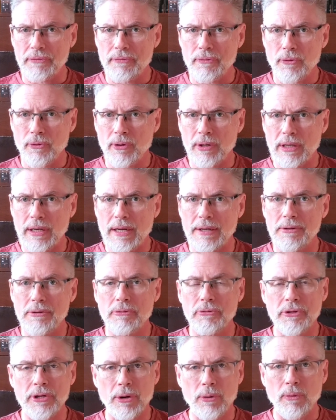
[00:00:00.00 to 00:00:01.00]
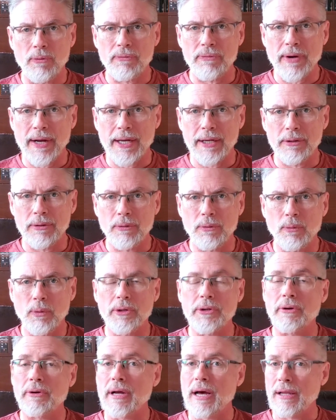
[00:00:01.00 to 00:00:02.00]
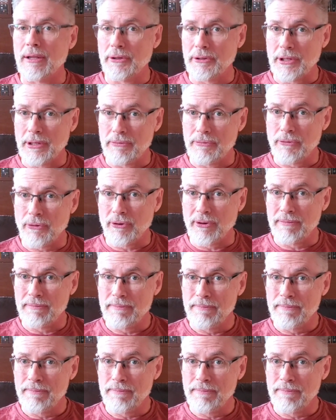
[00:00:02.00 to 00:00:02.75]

for and you don't find what you're not looking for.